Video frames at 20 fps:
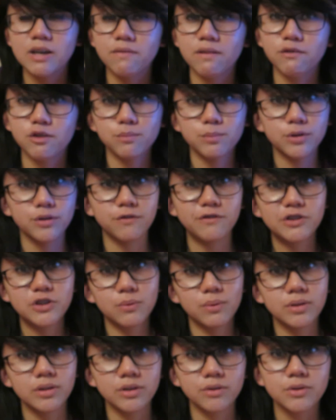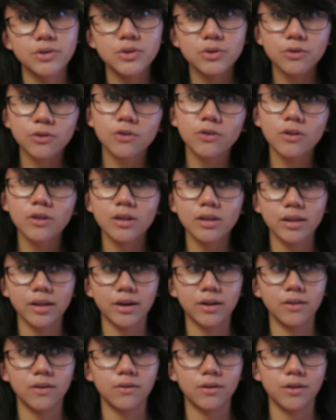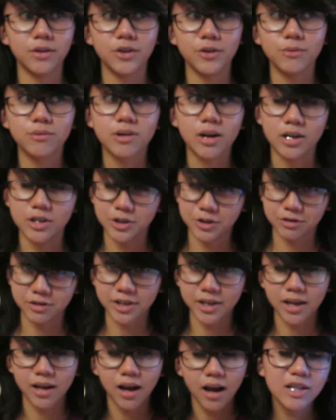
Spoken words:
I've never moved to a new school, let alone a new country.